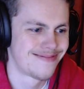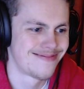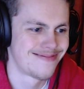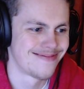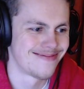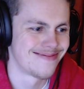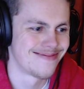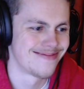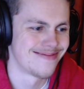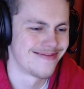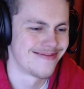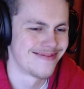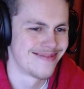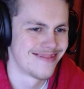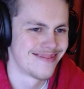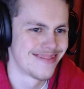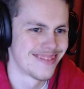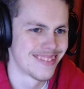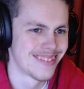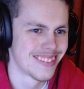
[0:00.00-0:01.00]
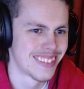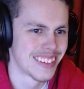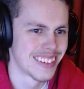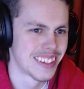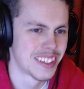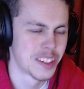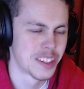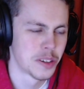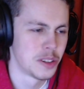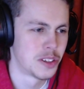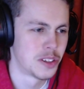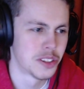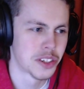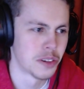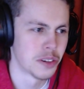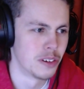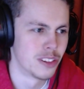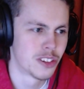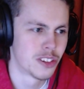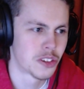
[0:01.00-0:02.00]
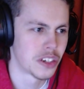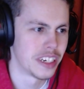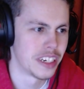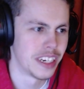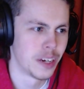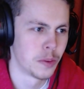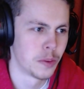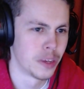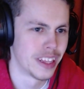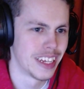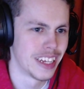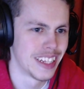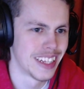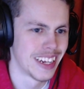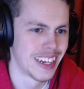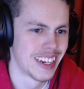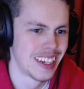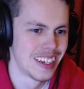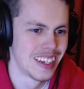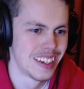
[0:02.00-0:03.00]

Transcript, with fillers: Hmm. So he's just going straight in with it then.